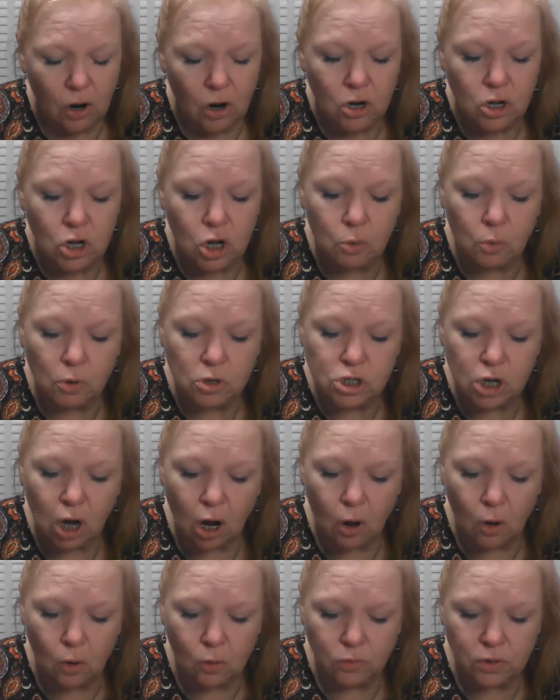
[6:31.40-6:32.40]
You were
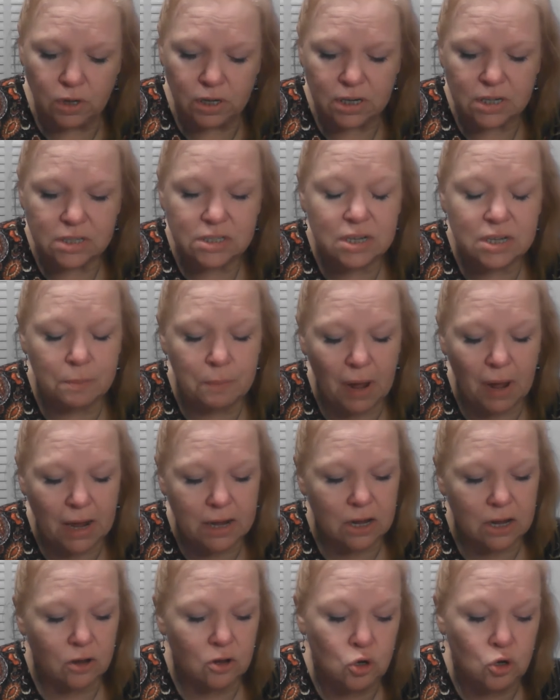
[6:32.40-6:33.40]
told to
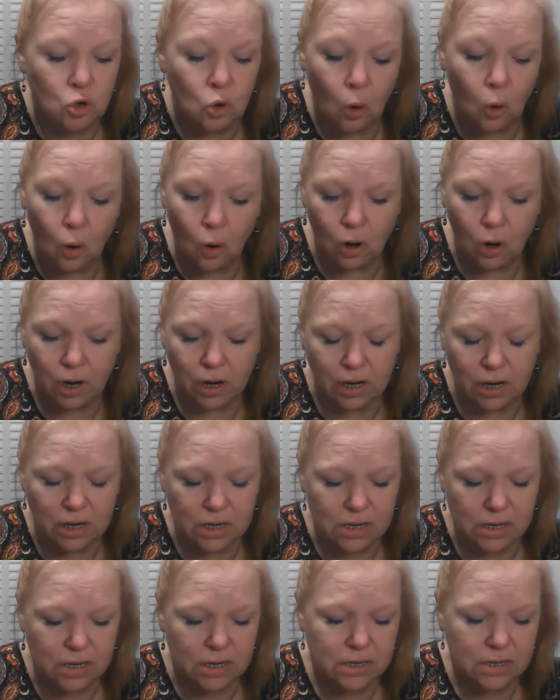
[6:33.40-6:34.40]
make your
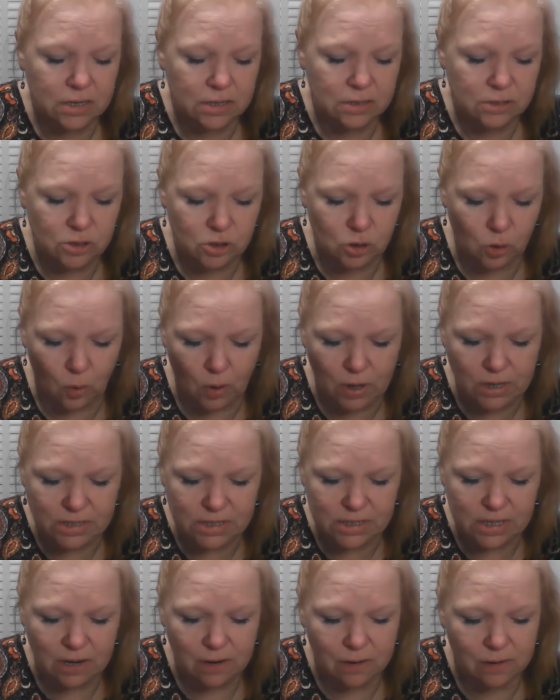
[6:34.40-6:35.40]
choice.